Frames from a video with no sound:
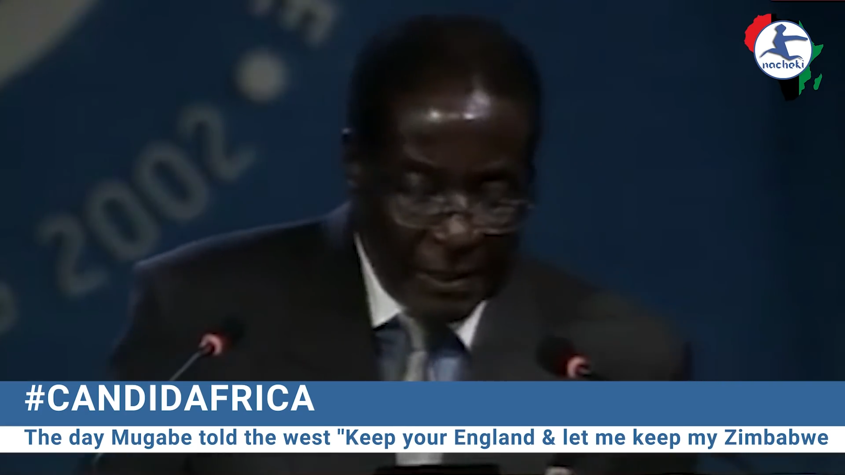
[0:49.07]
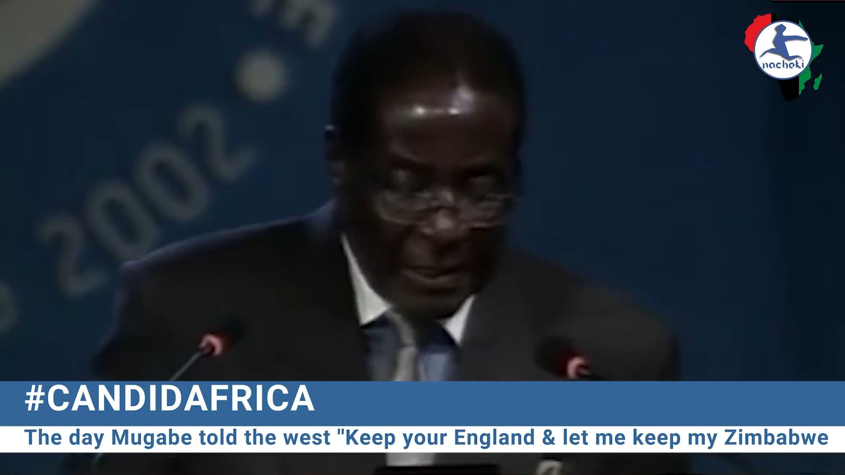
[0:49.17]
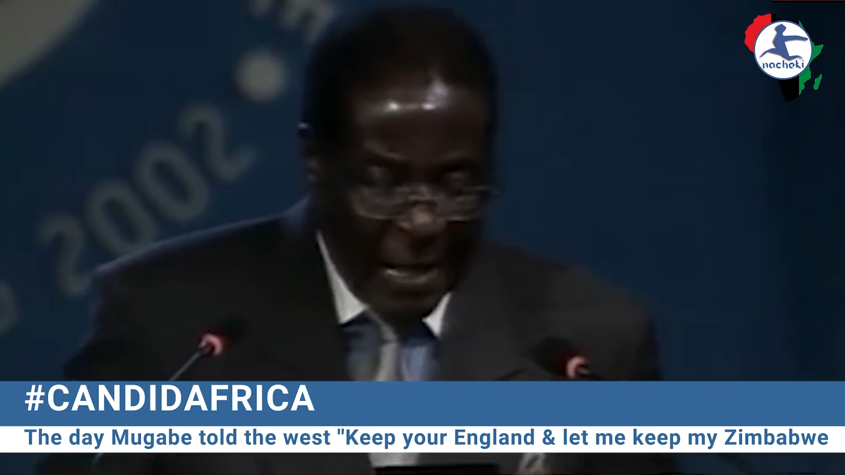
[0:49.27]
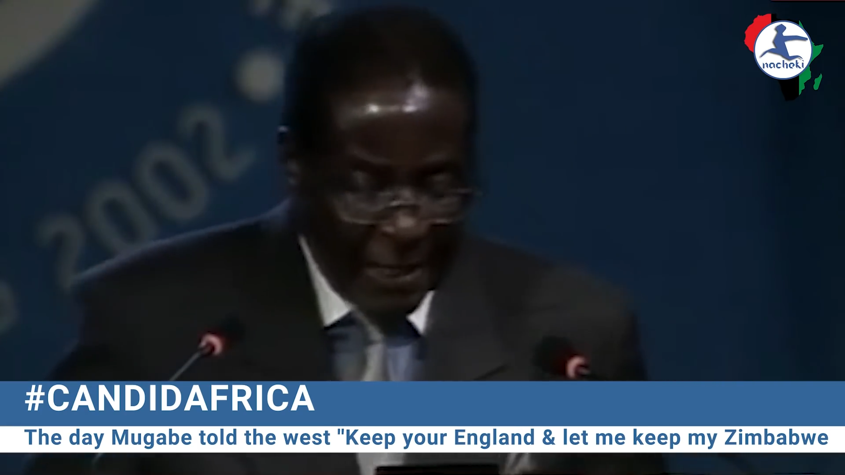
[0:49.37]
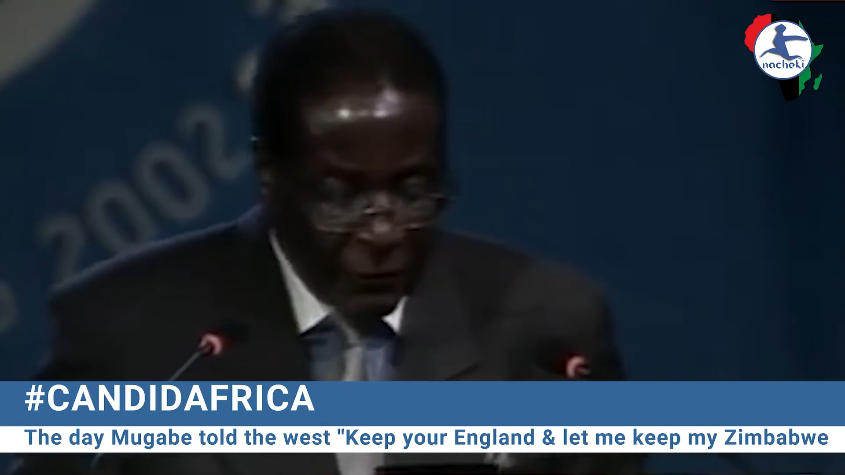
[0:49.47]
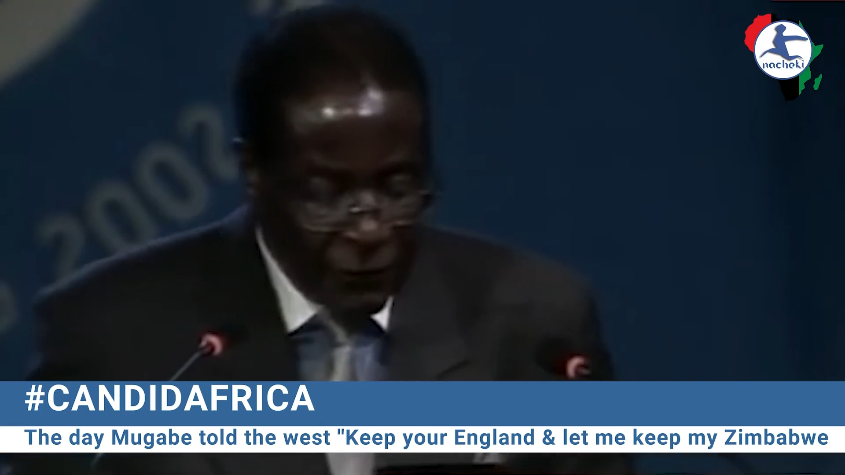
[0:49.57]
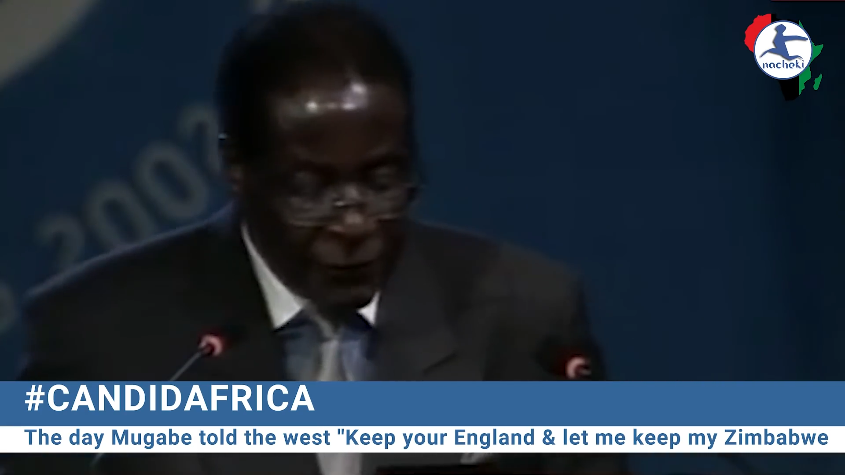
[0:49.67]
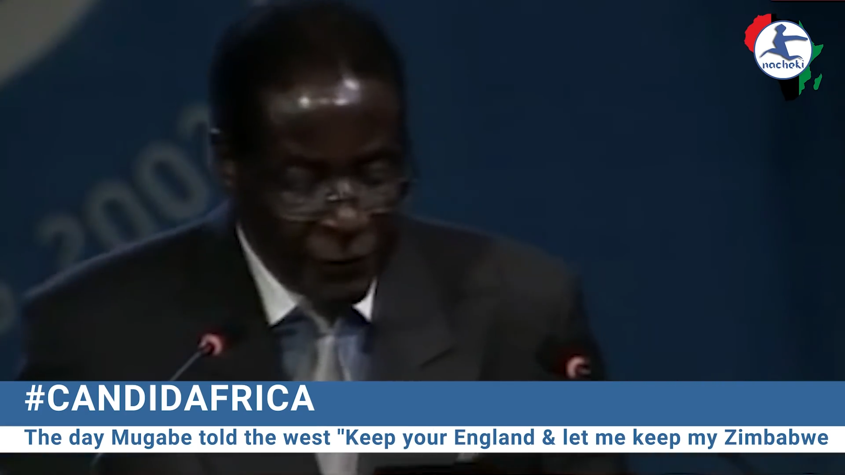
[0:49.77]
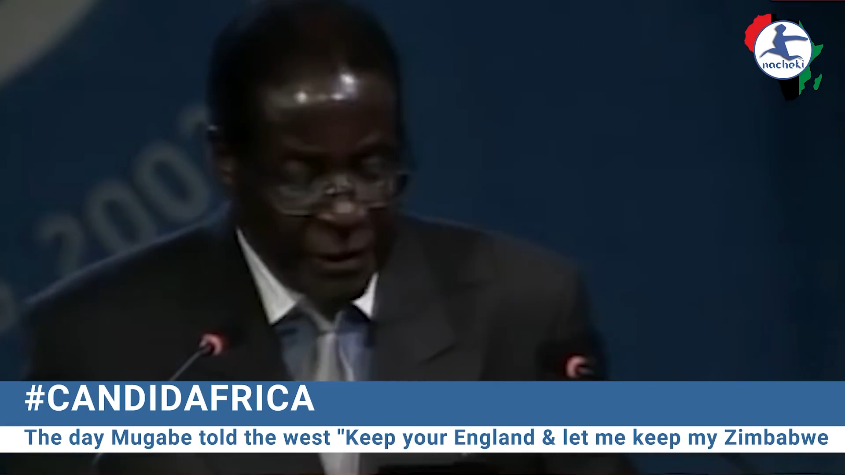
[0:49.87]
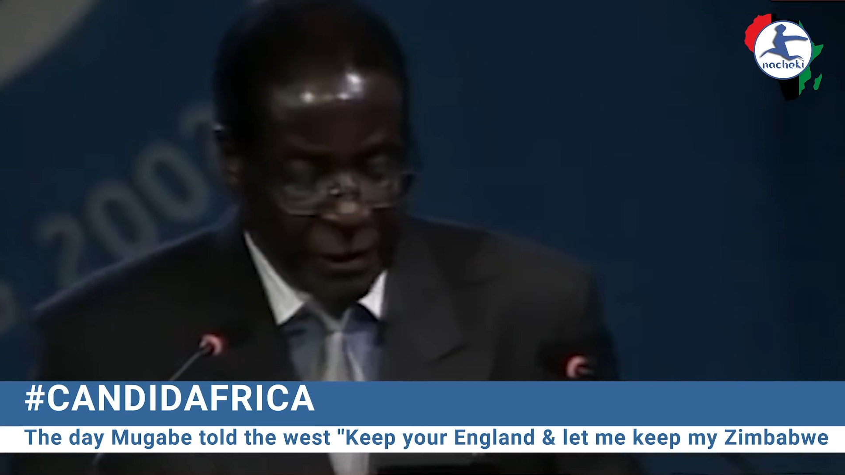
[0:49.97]
lack
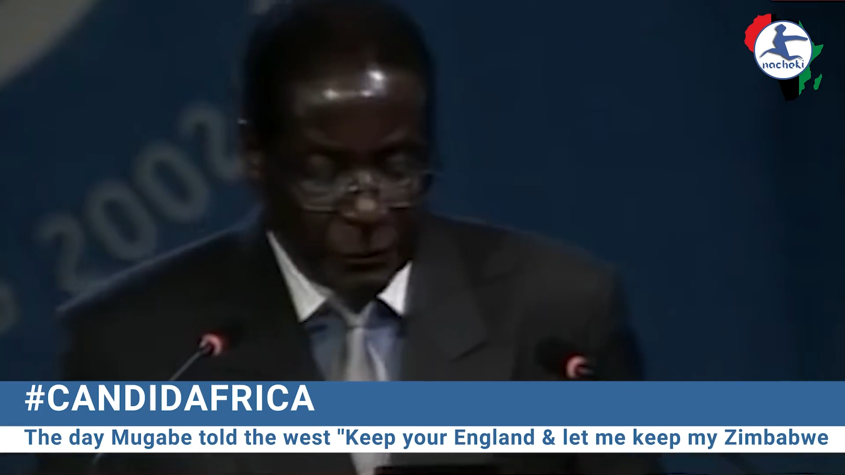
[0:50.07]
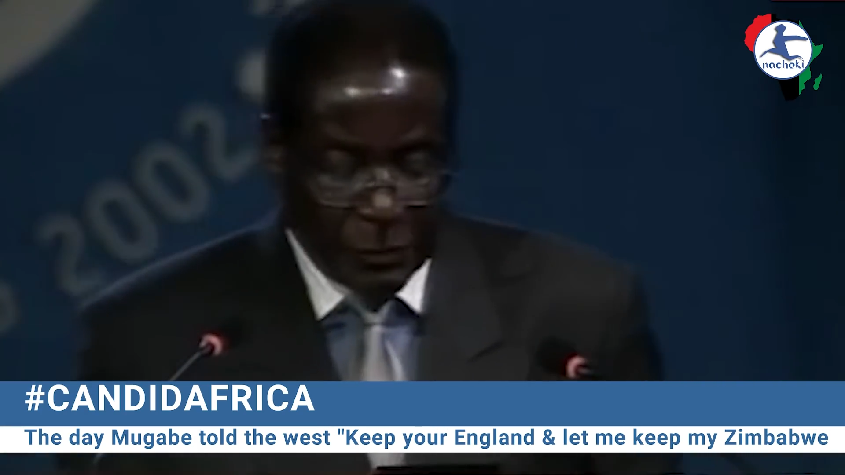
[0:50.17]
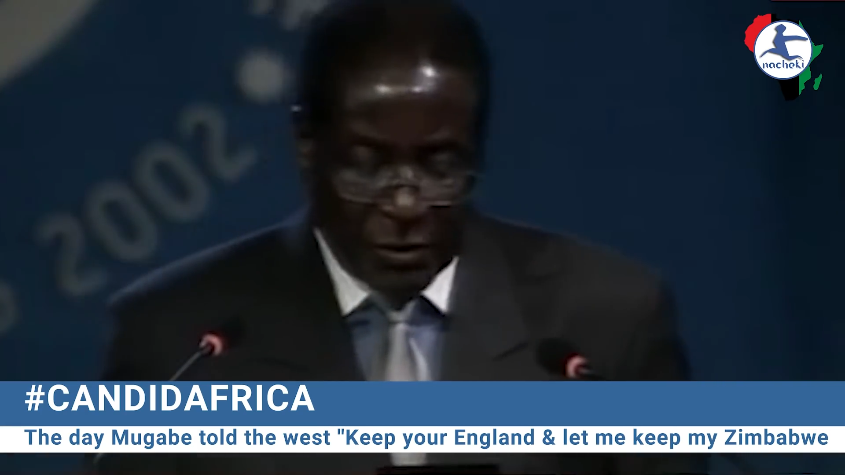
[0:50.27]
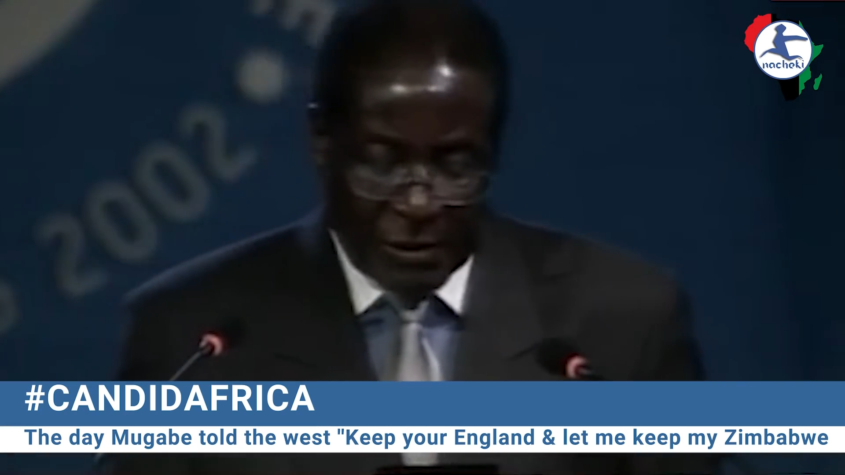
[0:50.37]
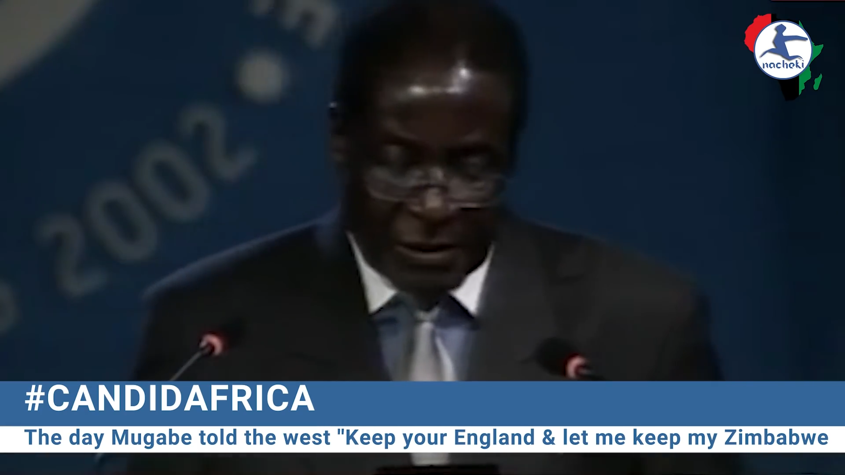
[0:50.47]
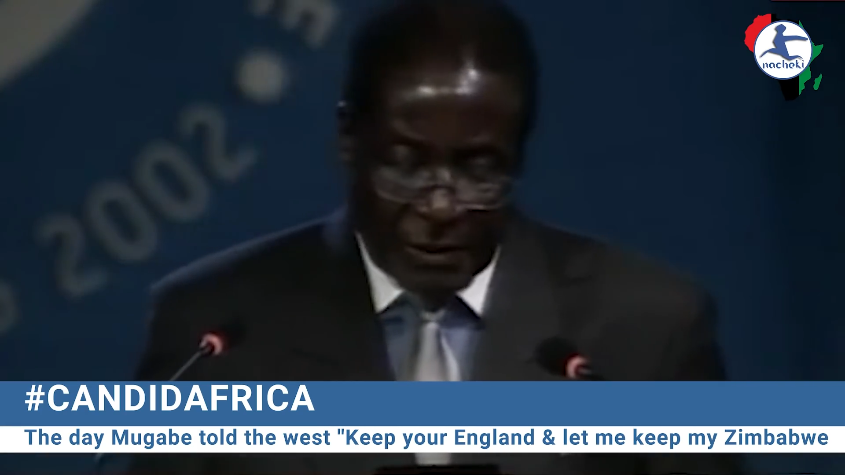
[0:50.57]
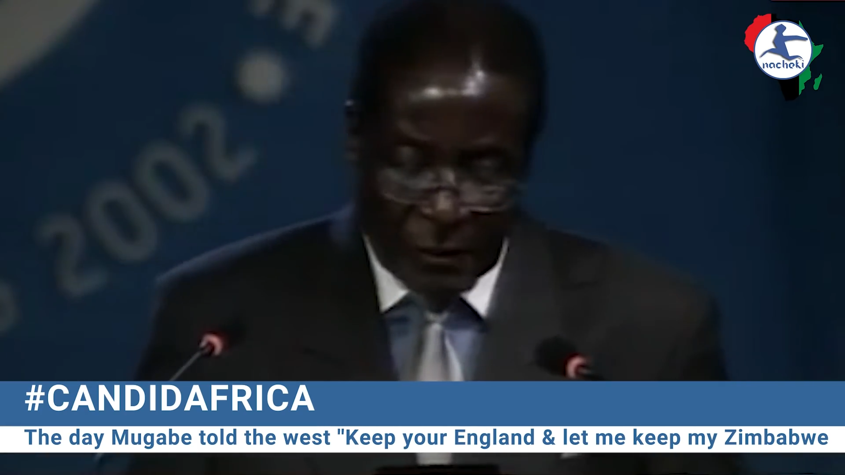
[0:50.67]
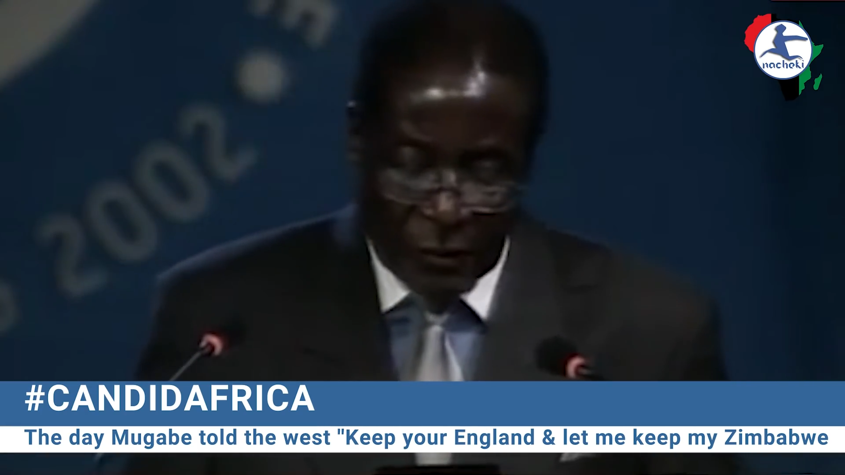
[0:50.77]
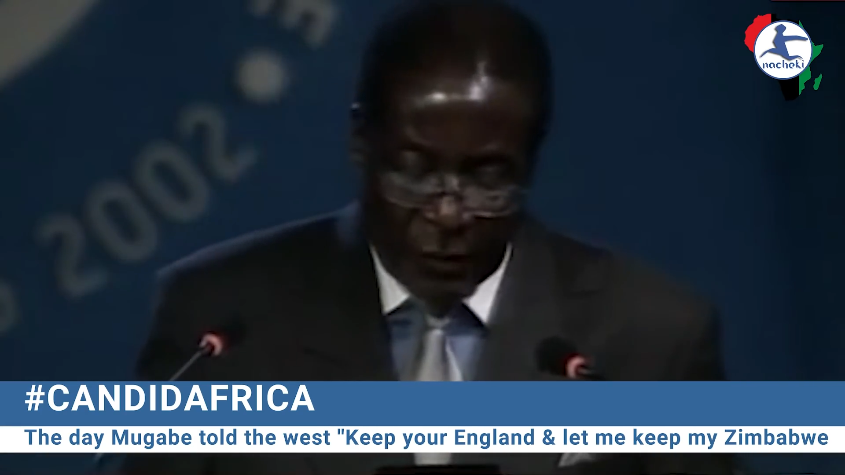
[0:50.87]
of real political